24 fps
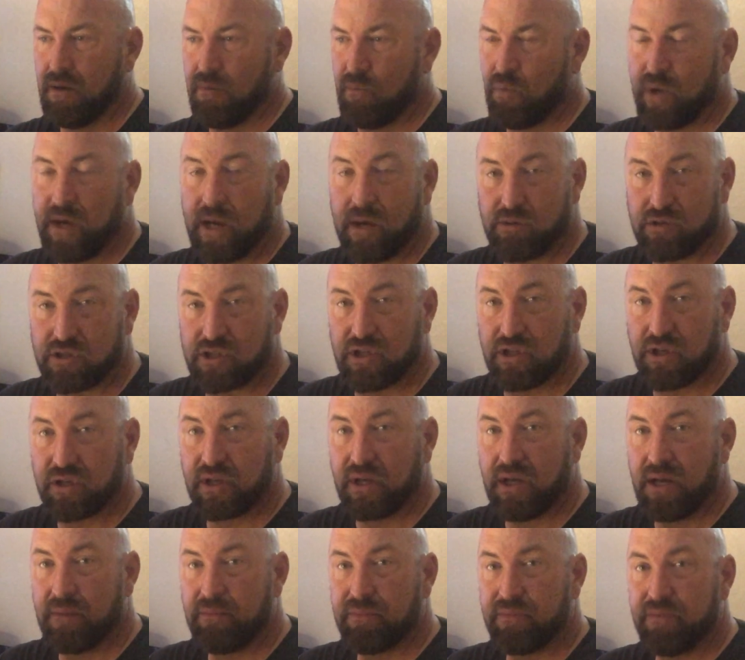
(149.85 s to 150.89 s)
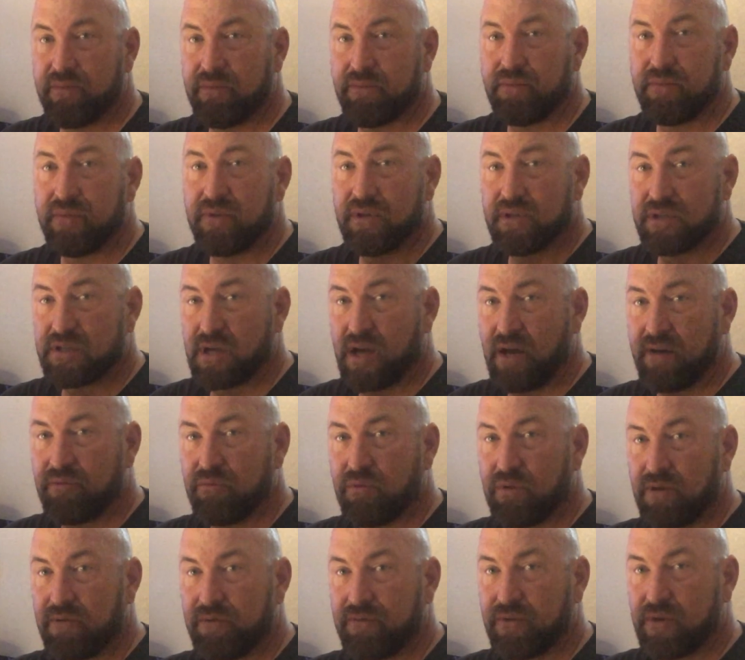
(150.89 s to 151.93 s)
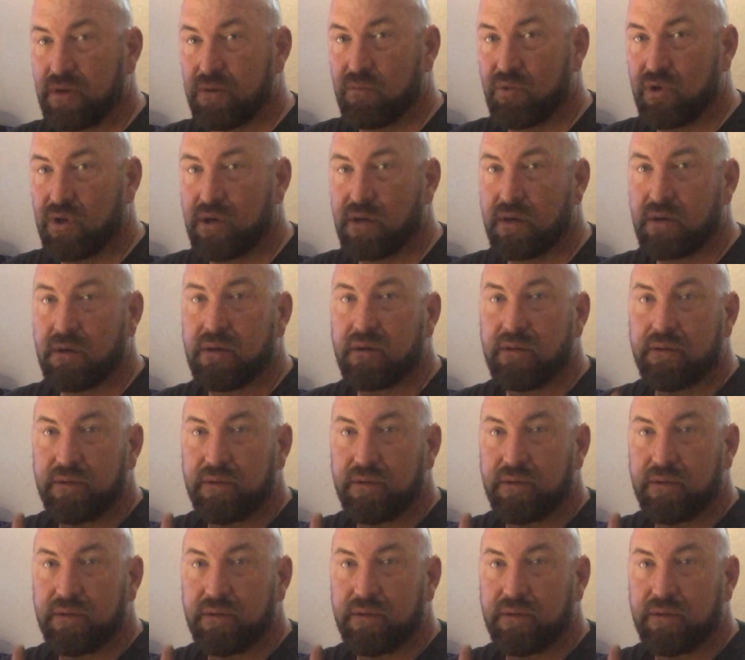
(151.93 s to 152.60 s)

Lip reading: When I was looking up the software firmware,